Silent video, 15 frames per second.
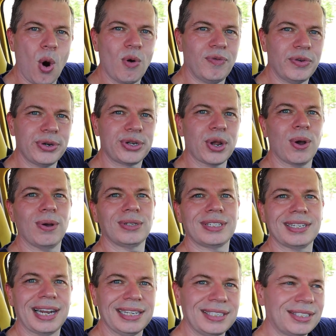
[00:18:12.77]

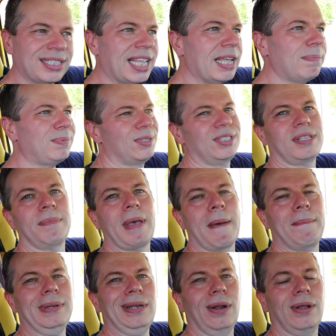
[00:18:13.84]
overdosed and I skipped some
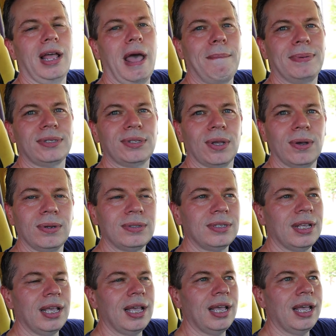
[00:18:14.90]
epi- episodes